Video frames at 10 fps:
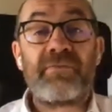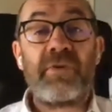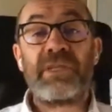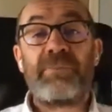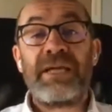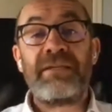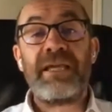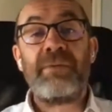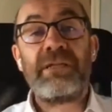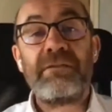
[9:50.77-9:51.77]
from the
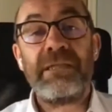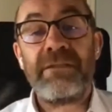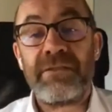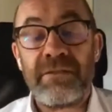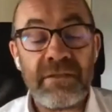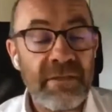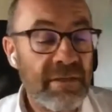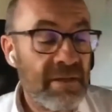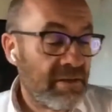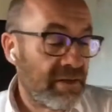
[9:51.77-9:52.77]
pandemic is,
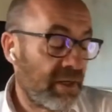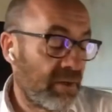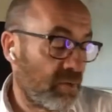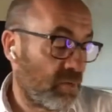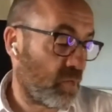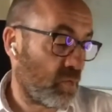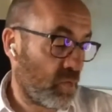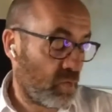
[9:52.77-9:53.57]
you know,